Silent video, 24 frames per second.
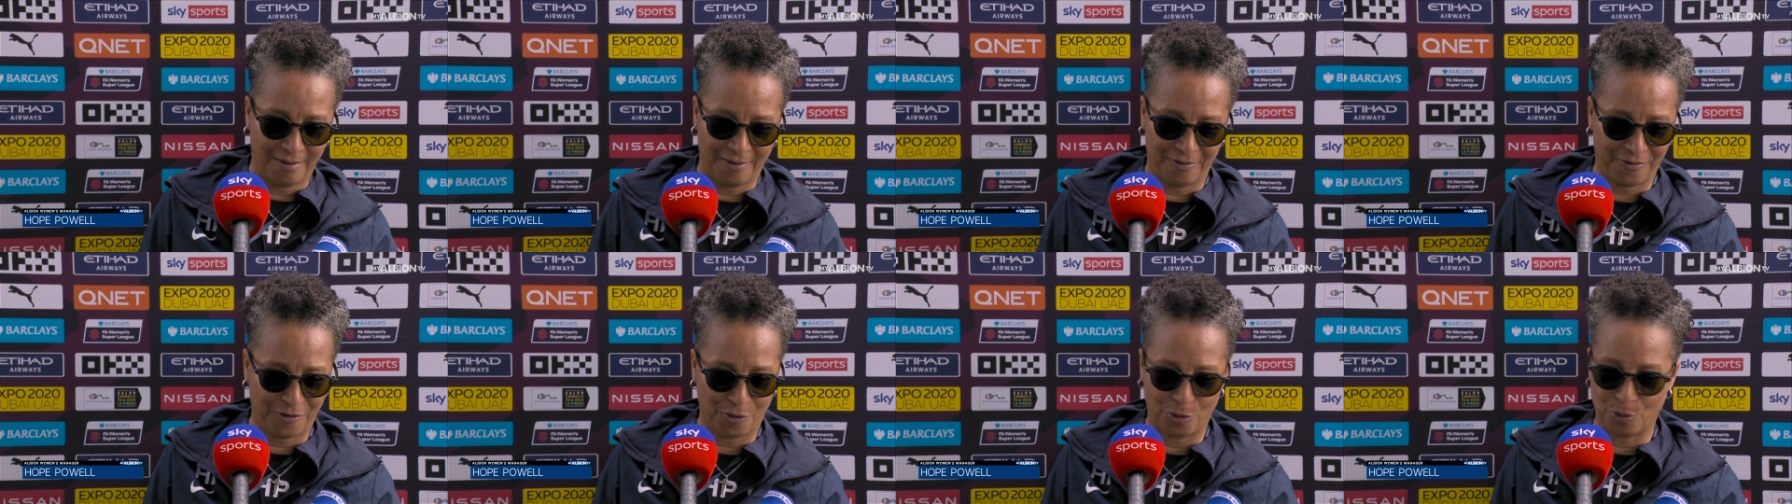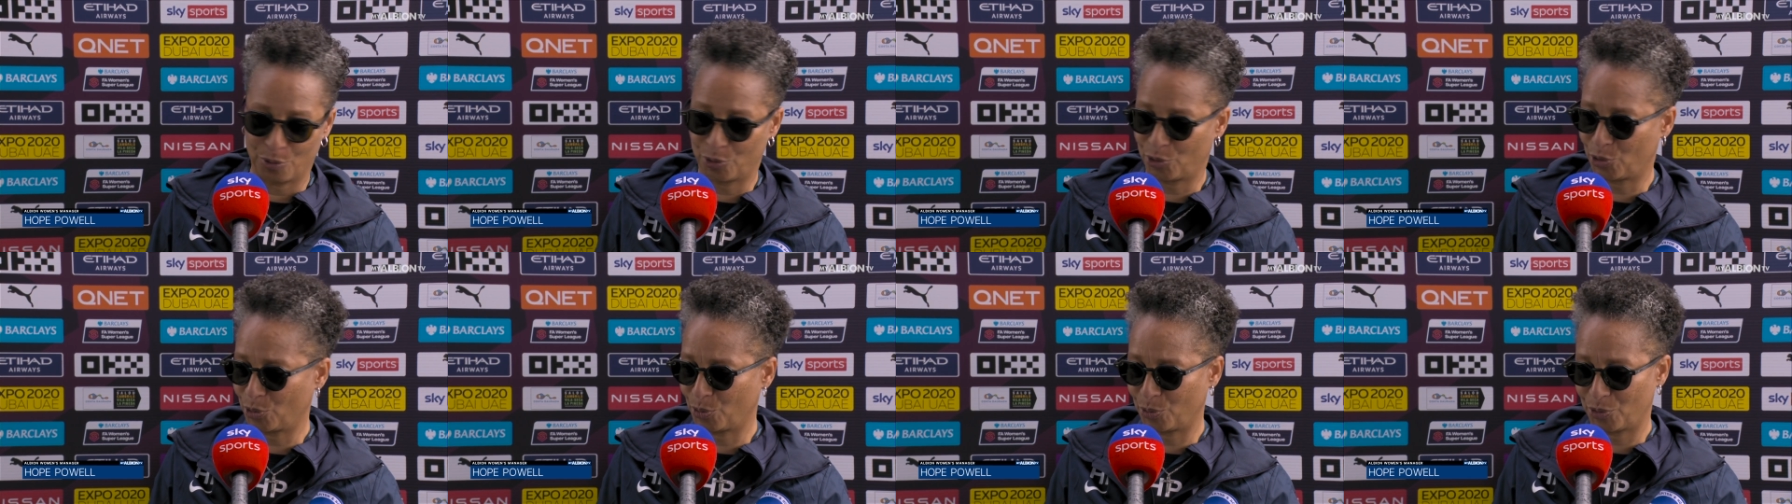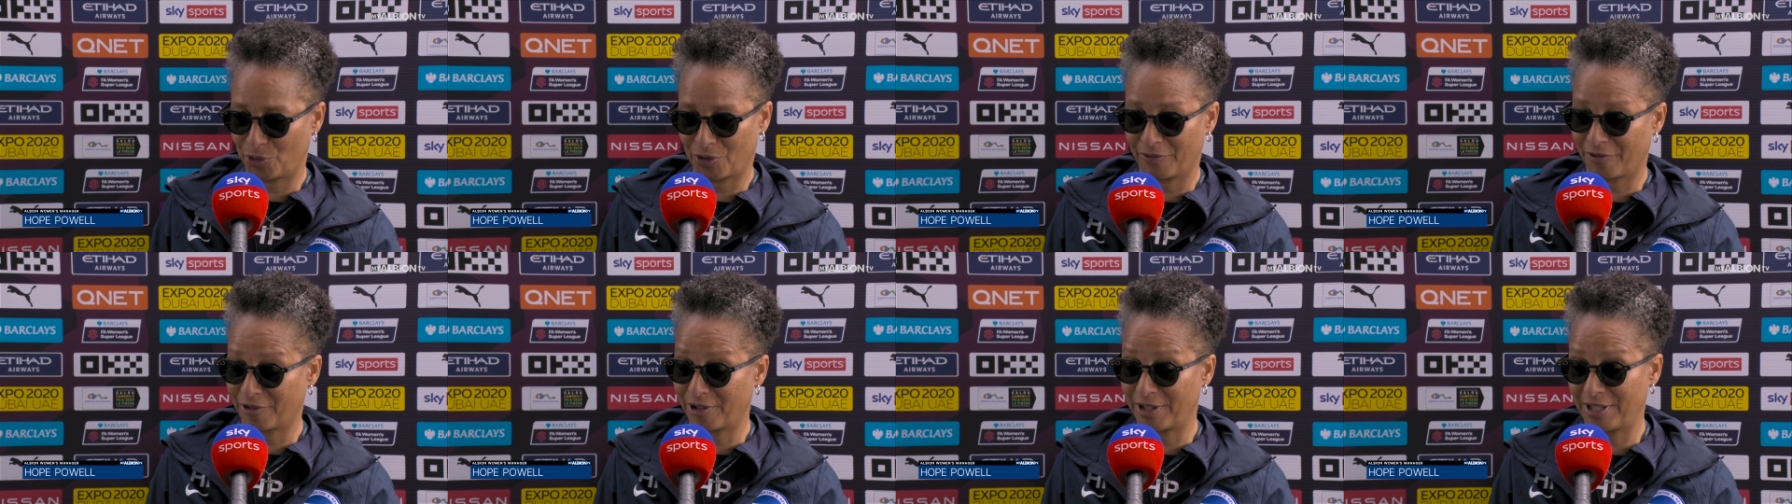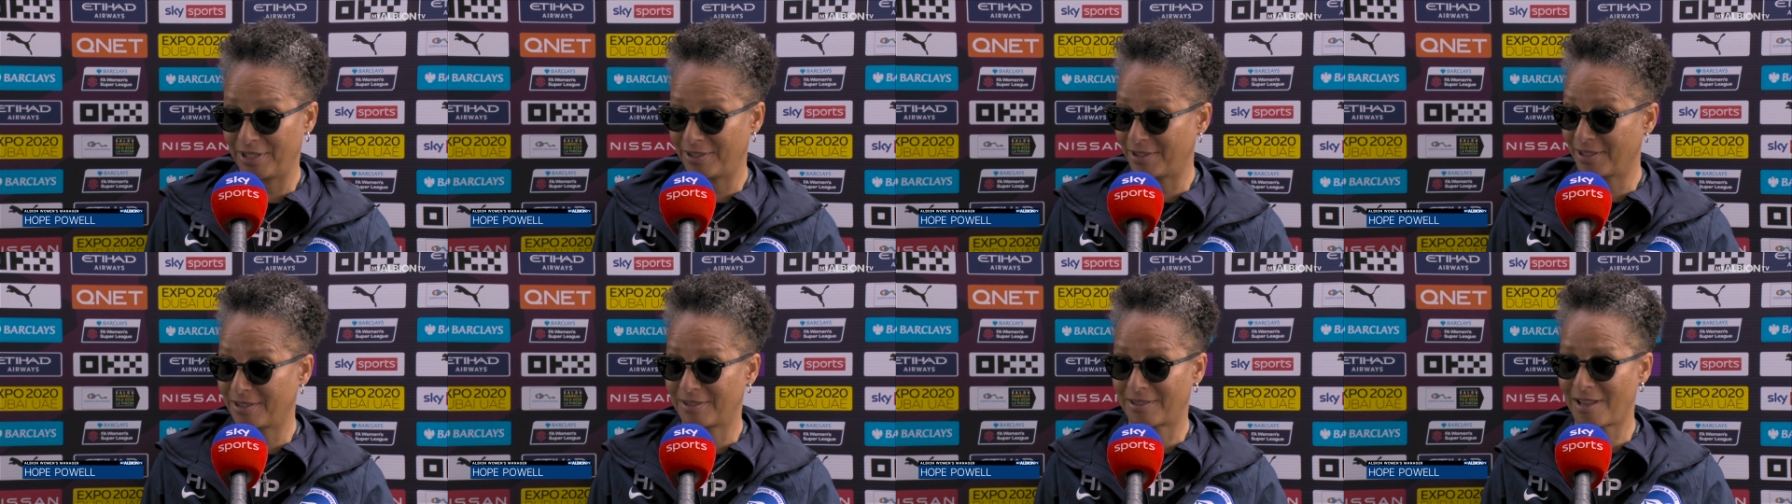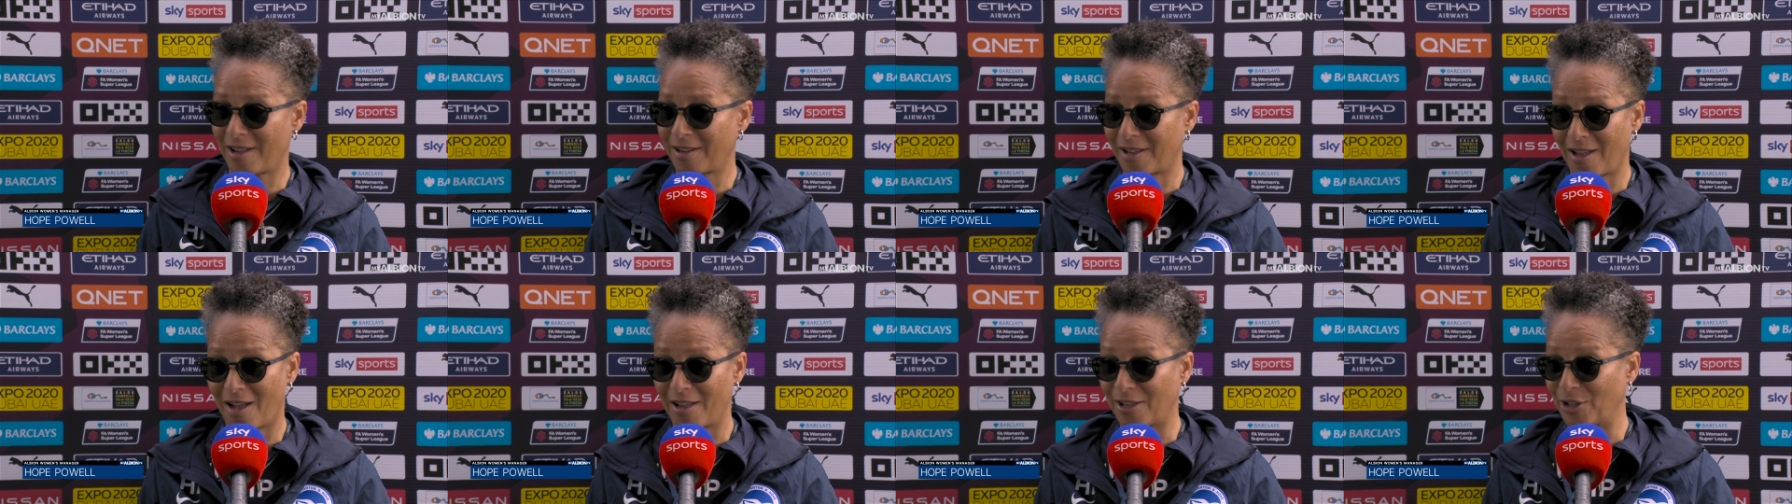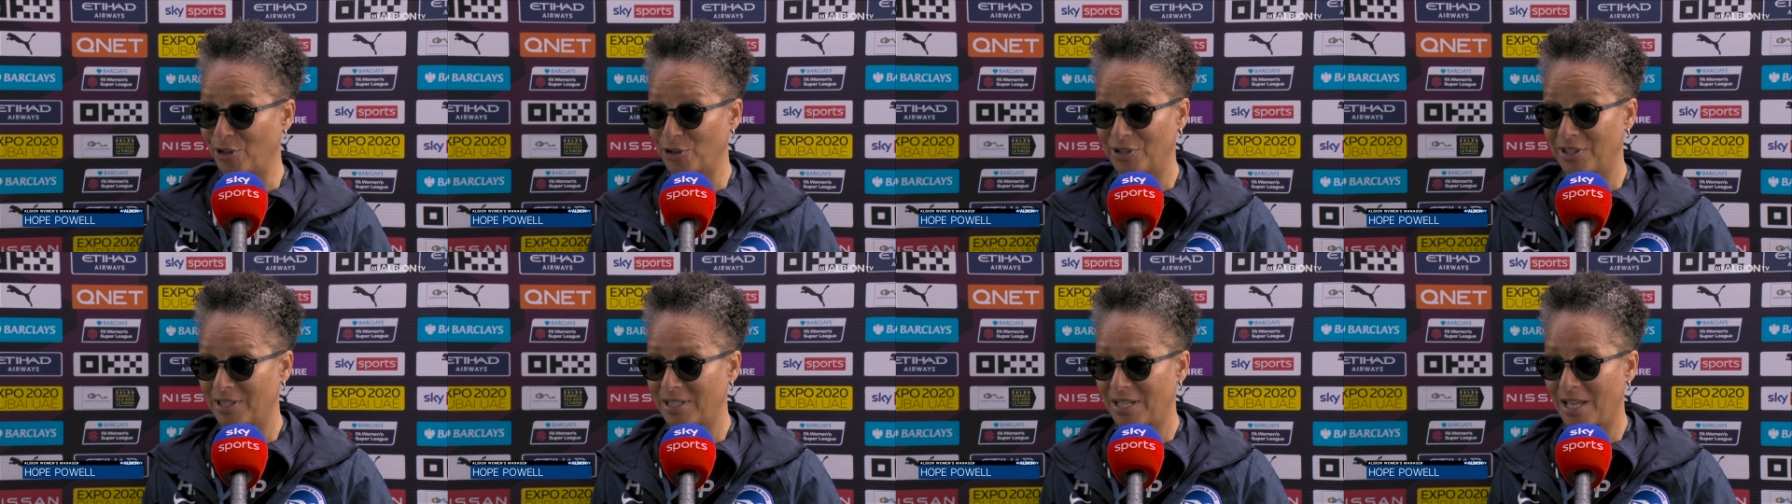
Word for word: for all sorts of reasons I, I couldn't